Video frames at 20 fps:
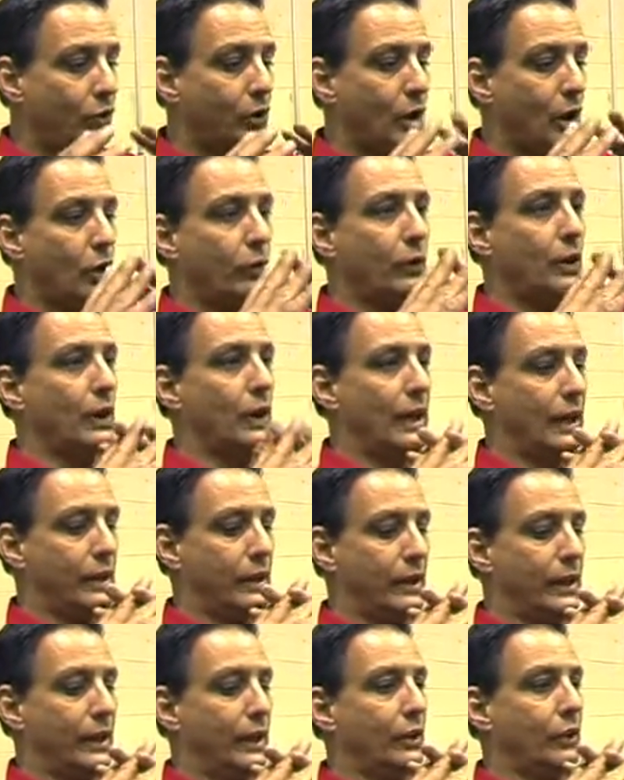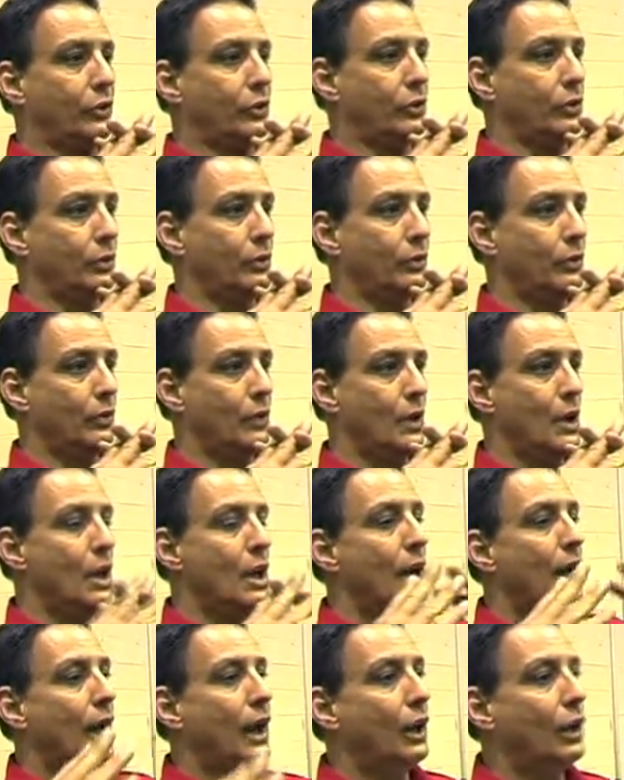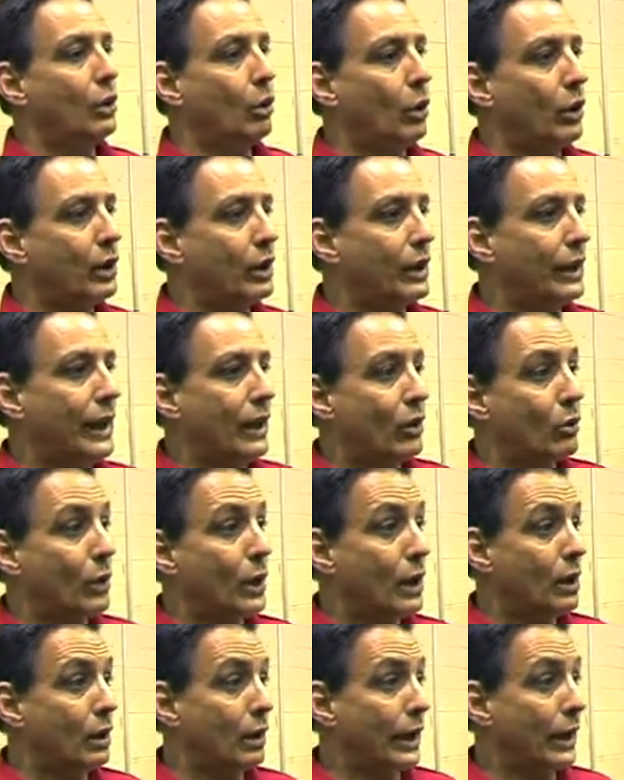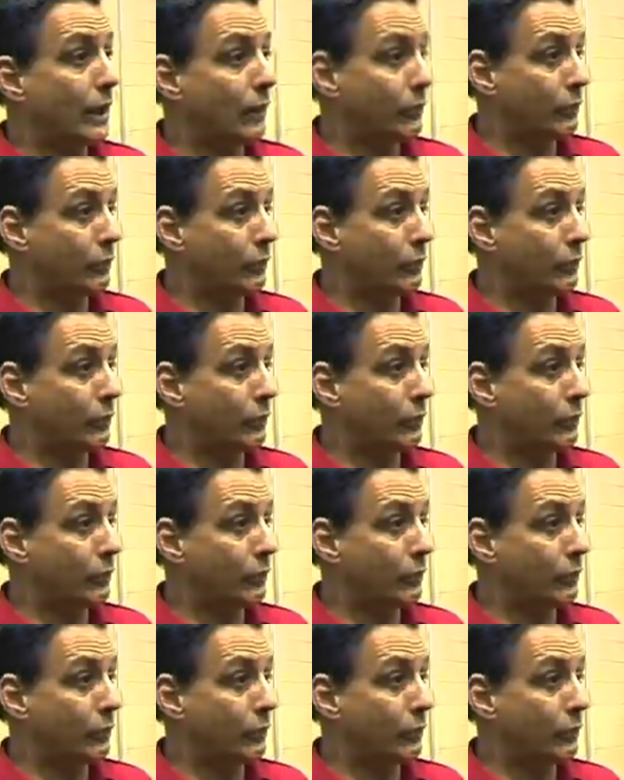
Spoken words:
over like this in order to get runner length